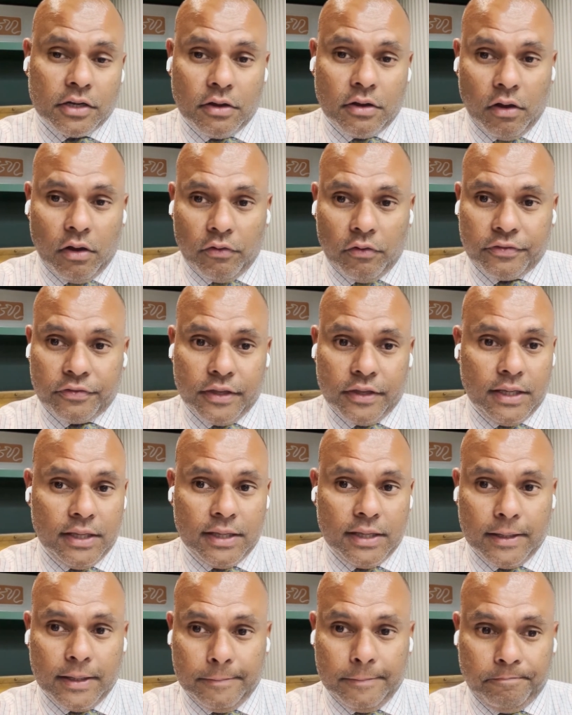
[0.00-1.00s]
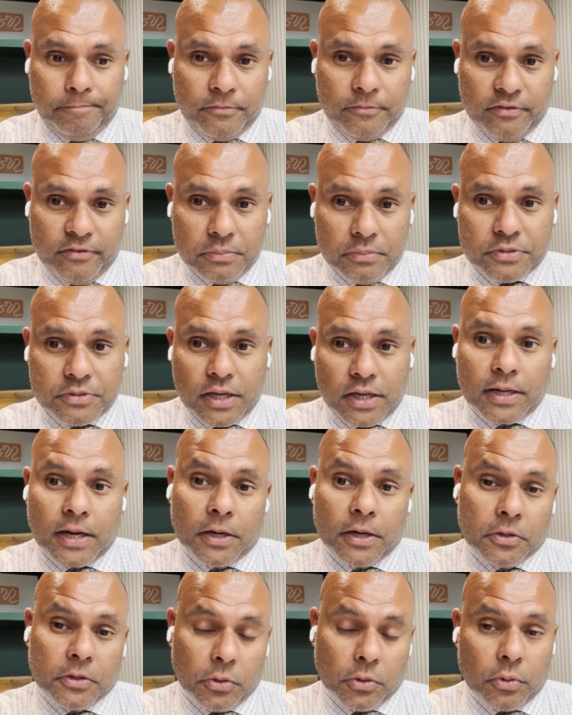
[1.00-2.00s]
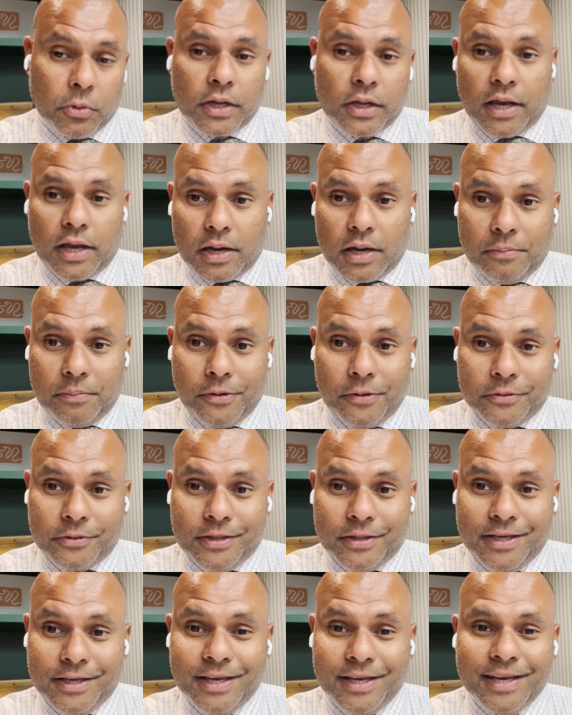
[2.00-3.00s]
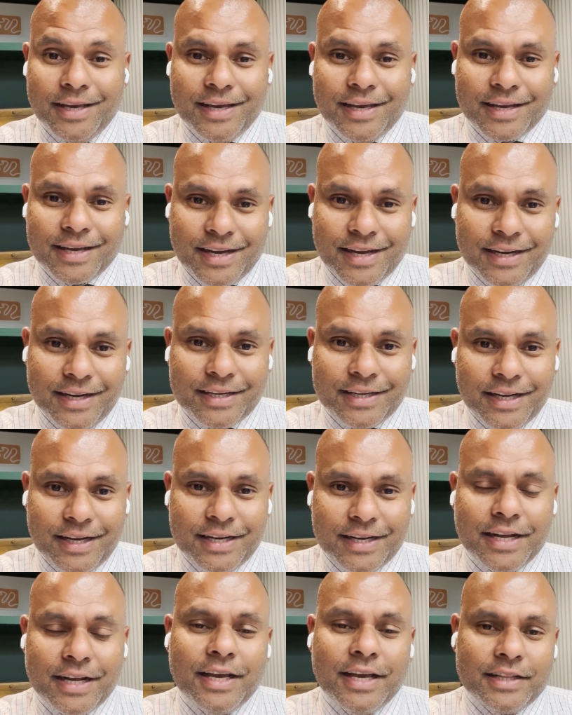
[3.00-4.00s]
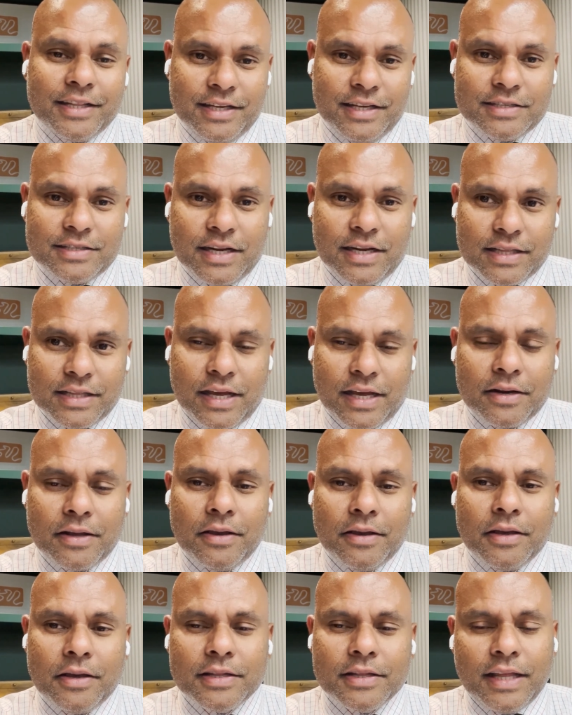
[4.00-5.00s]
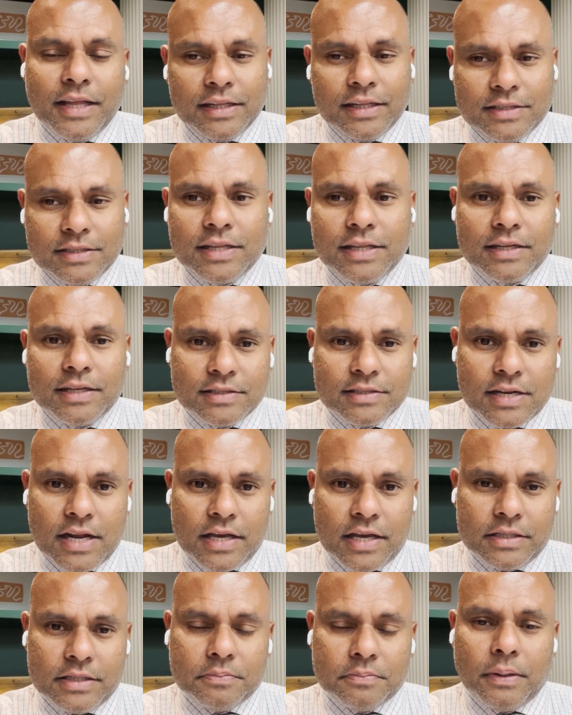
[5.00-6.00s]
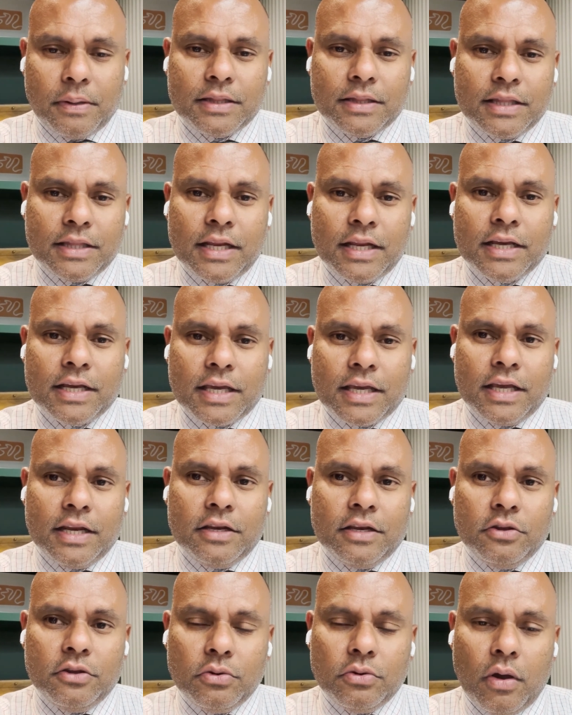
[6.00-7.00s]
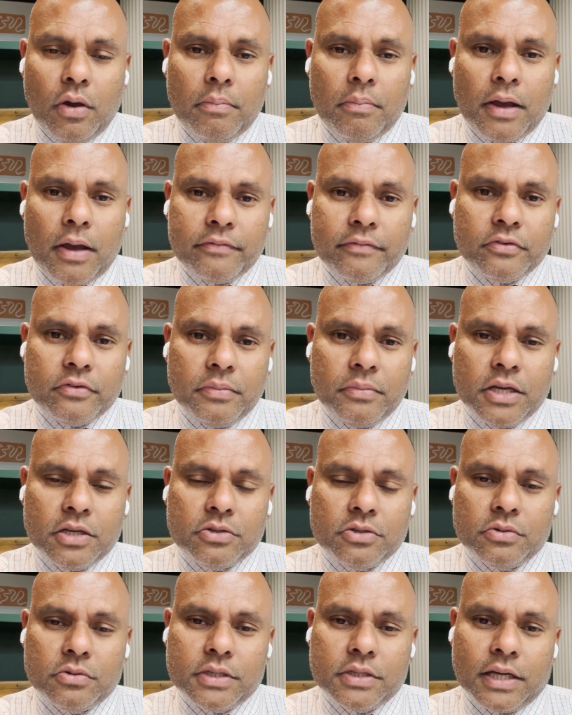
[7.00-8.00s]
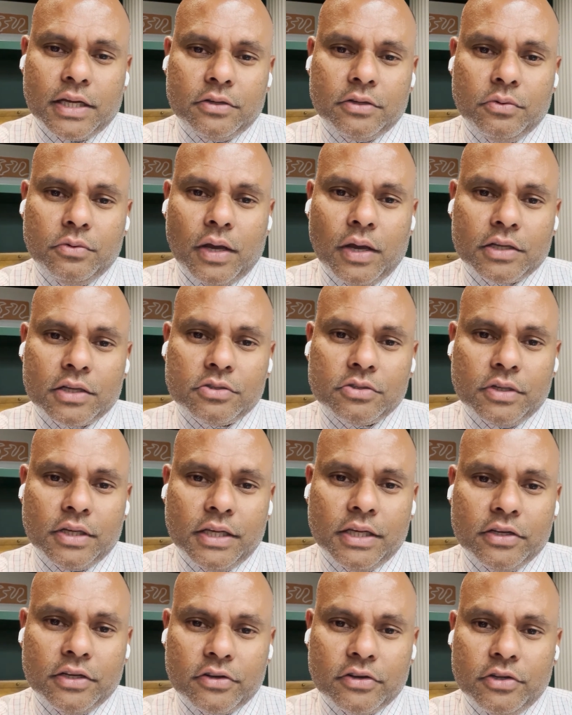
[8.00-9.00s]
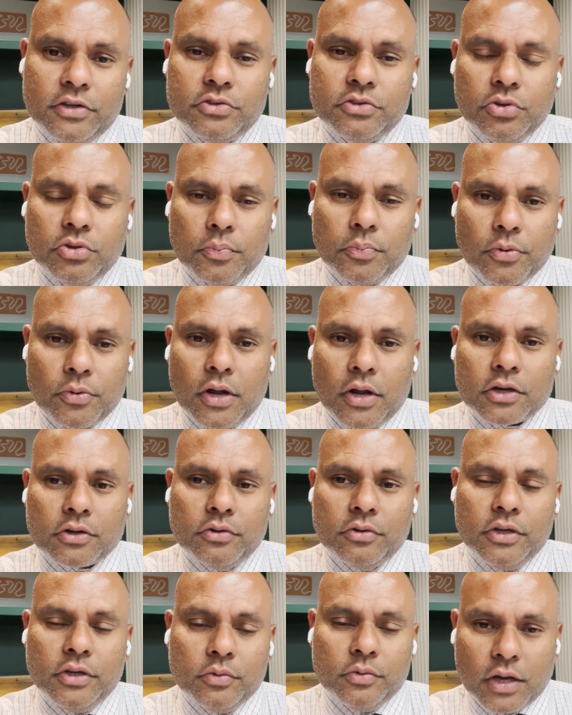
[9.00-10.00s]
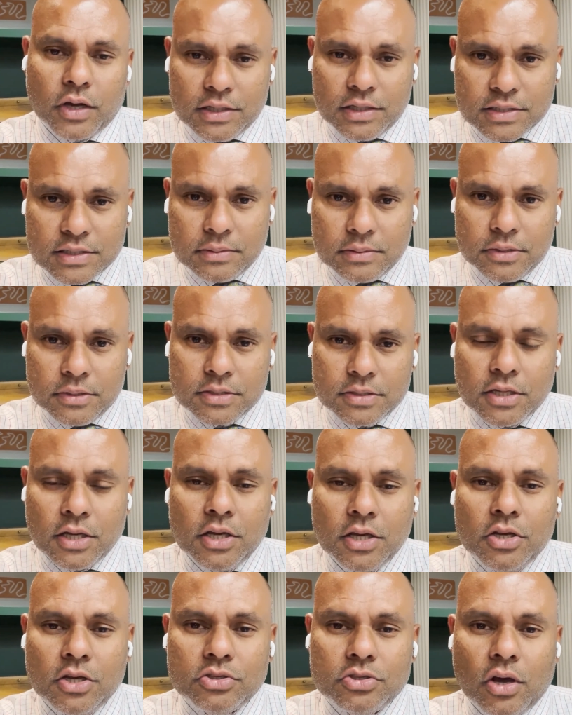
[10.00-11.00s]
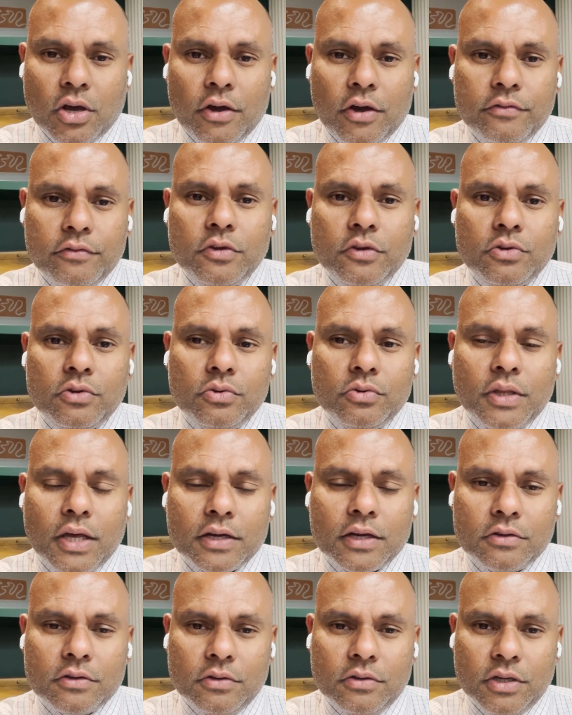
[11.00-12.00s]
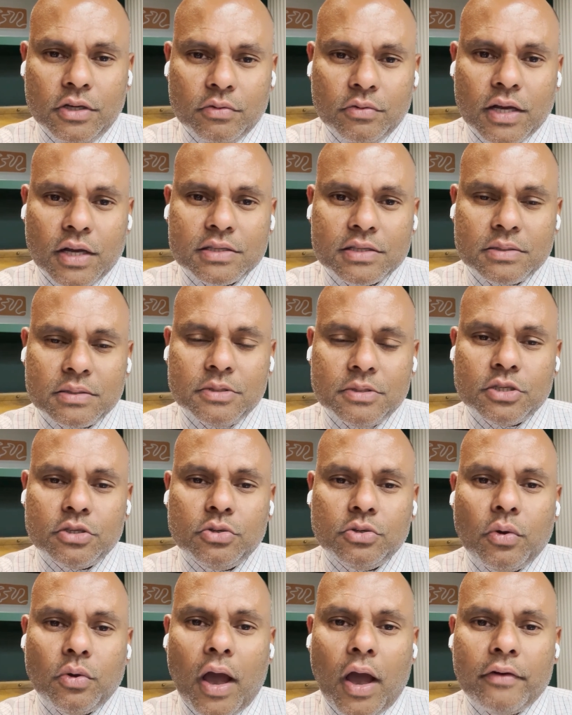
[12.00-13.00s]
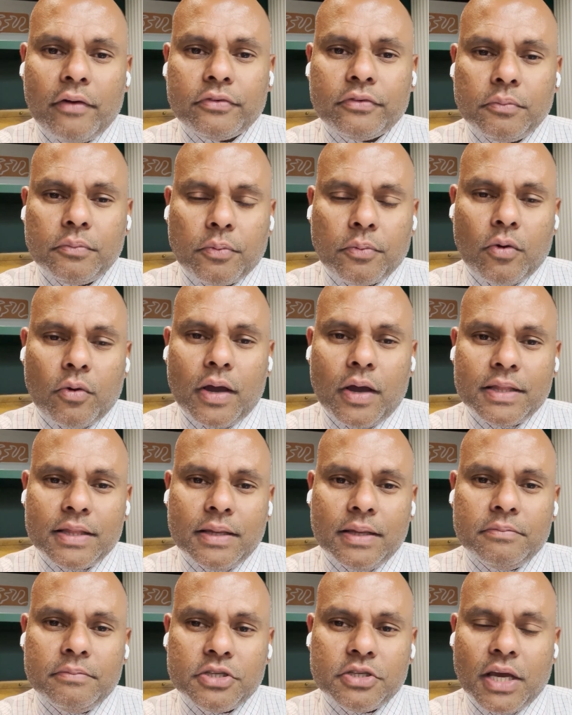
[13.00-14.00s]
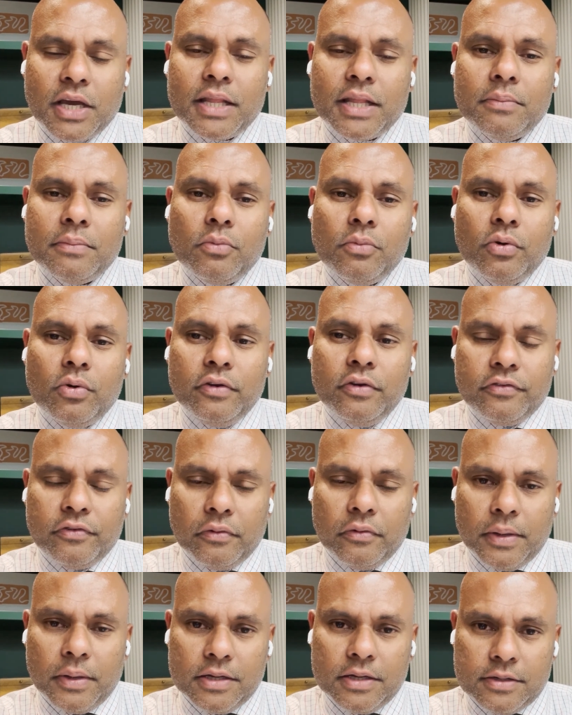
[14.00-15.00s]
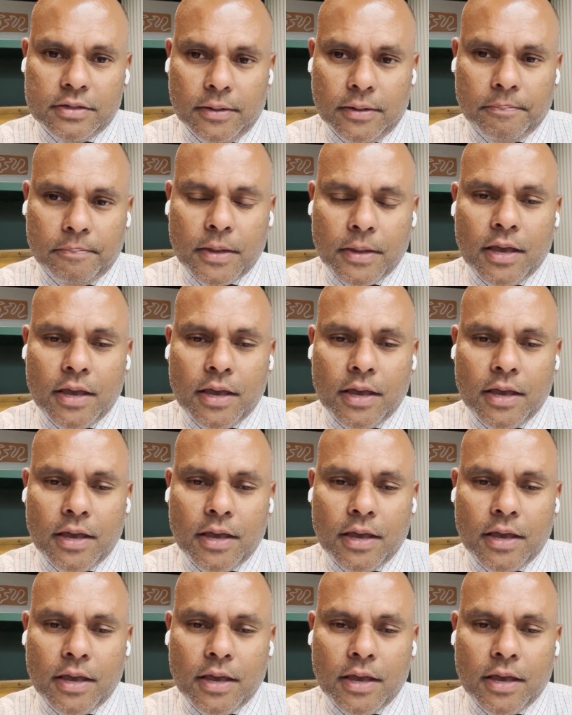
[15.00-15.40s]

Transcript: of the website. I don't care about the content, things like that. That's nice. But then again, you have to make sure that you actually introduce your product to new customers. So how you do that to your new customers is you have to provide them, share them more information,